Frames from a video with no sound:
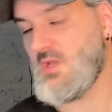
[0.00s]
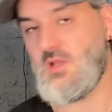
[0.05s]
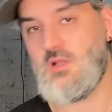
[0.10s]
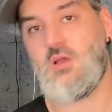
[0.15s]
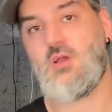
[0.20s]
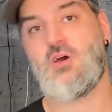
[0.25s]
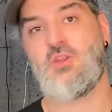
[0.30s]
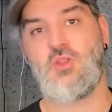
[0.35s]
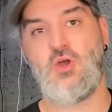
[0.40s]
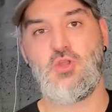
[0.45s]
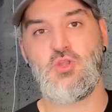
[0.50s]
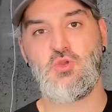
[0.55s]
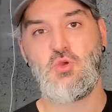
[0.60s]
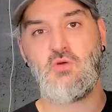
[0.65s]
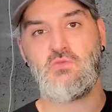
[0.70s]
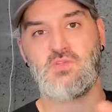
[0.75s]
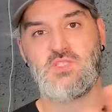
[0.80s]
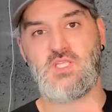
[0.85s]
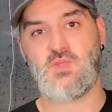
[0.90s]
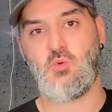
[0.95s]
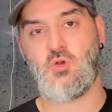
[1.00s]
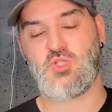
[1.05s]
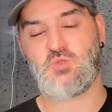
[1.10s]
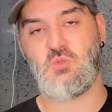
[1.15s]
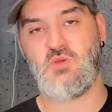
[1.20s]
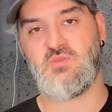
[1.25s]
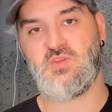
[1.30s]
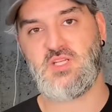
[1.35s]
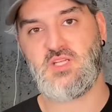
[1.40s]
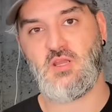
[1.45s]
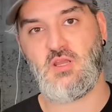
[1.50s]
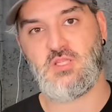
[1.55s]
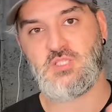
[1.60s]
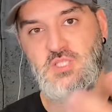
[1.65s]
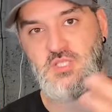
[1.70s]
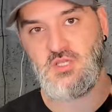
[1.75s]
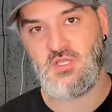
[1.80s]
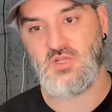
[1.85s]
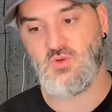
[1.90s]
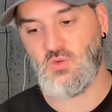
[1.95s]
Like, I know you obviously watch my videos,
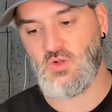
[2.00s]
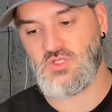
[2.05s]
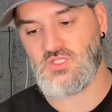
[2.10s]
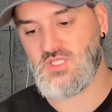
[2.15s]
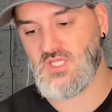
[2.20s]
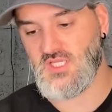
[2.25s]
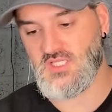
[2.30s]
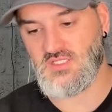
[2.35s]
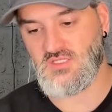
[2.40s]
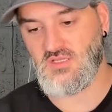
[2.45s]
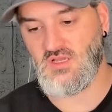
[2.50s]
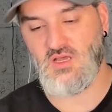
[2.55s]
so you're going to watch this.